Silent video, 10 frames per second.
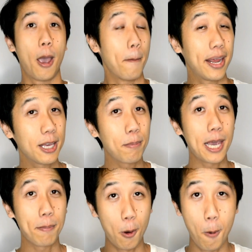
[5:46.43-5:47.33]
Meeting
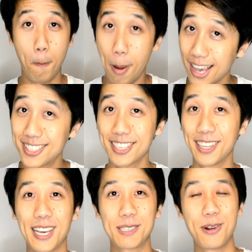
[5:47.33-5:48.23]
people
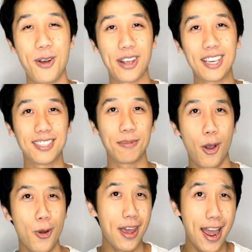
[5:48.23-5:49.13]
basically gets put on easy mode,